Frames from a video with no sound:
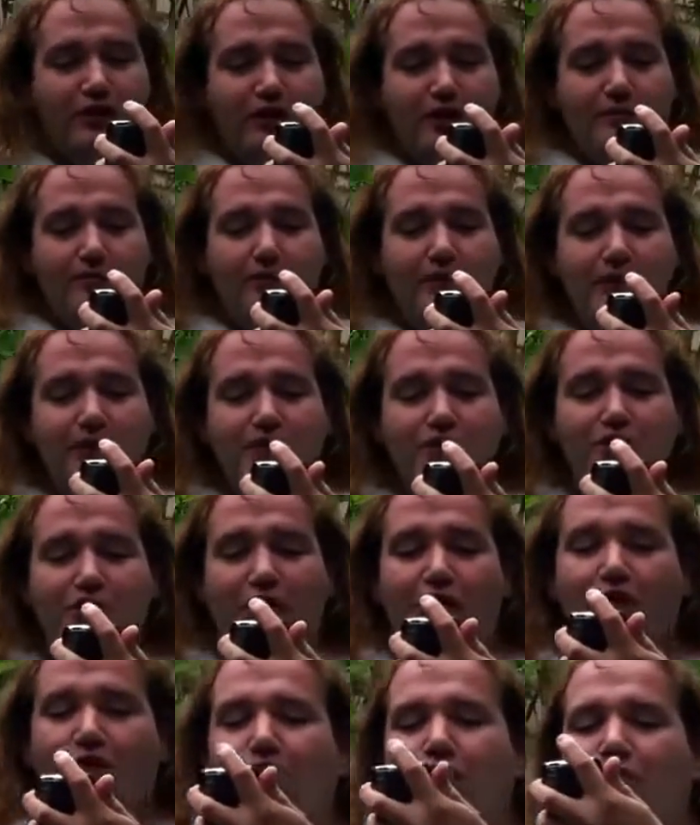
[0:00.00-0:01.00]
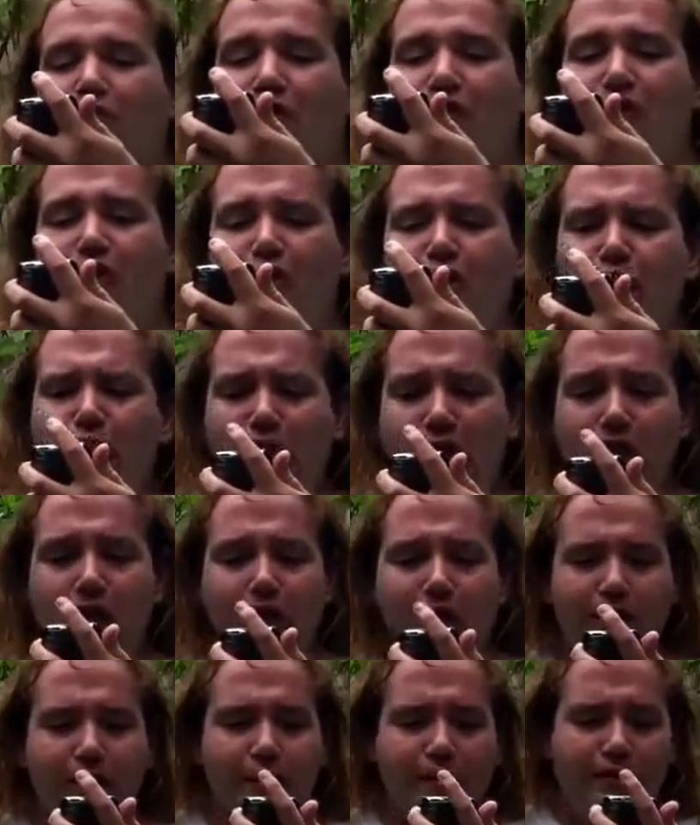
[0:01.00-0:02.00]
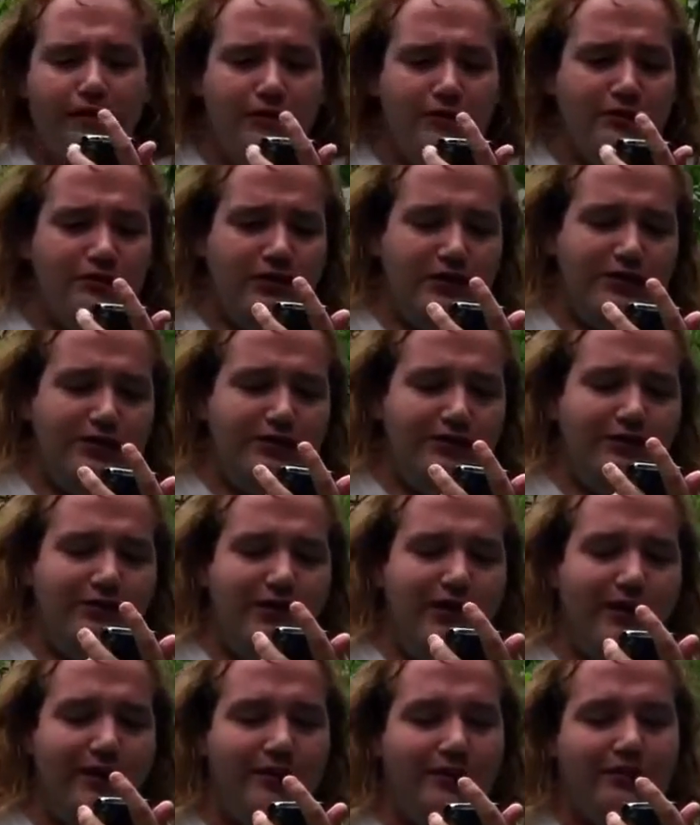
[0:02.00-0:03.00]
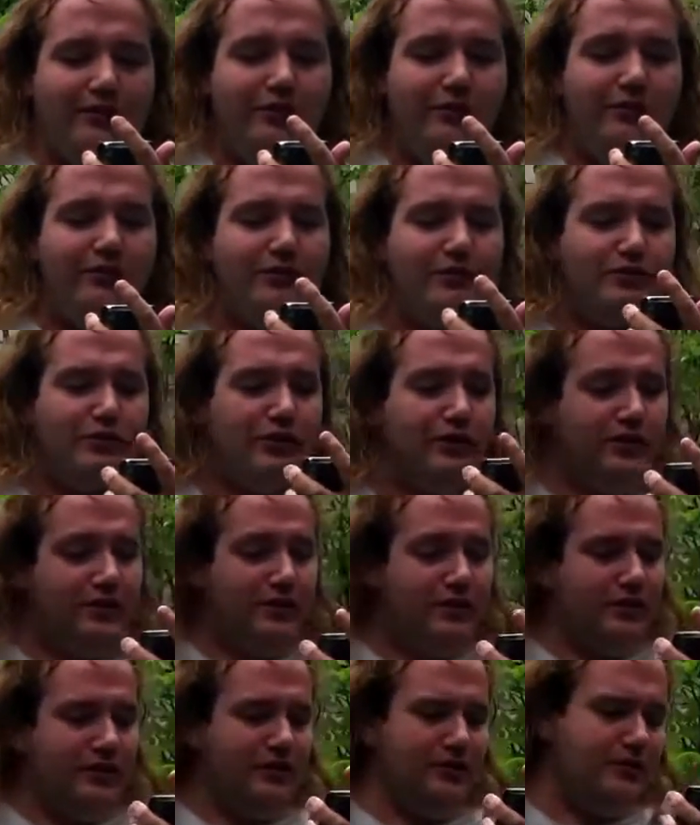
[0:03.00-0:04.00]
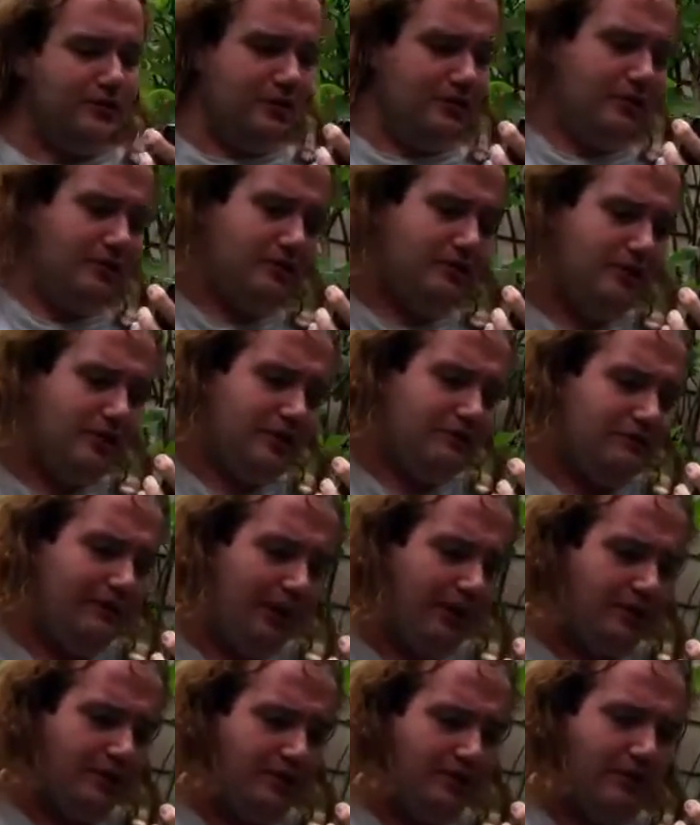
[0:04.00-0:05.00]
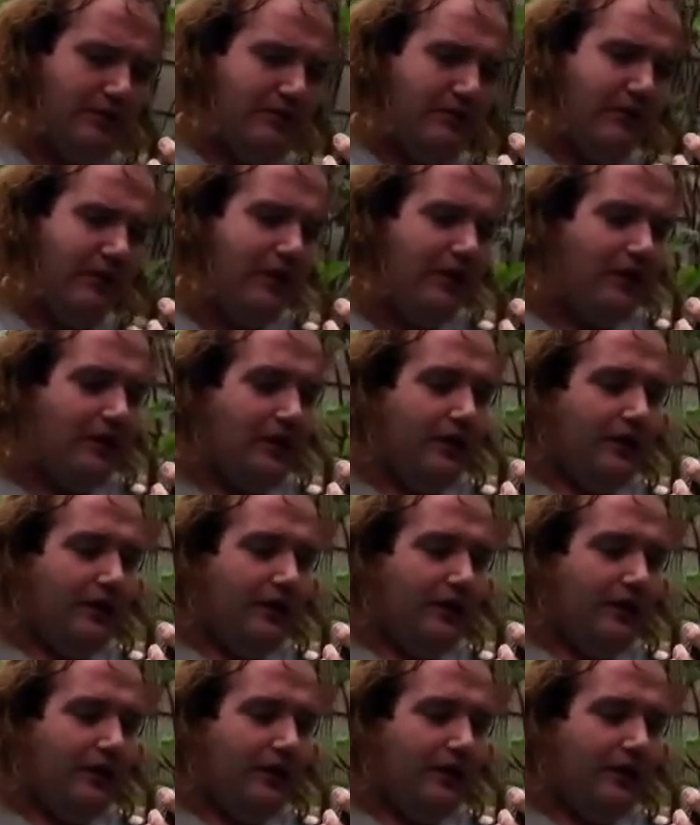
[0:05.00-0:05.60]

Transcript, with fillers: You tell me that you're all alone. I know that you're lying to your teeth, you dirty rascal.